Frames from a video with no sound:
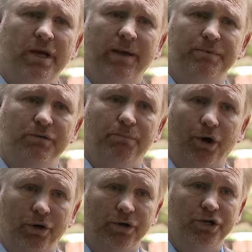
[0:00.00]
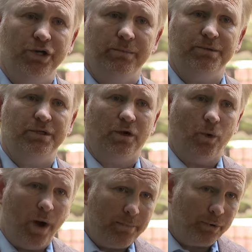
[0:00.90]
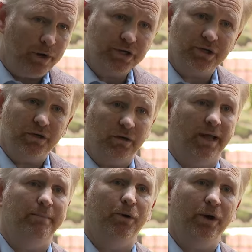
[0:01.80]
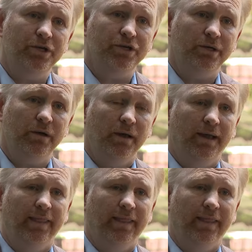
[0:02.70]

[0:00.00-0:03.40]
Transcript: types of partnerships, cooperation, collaboration,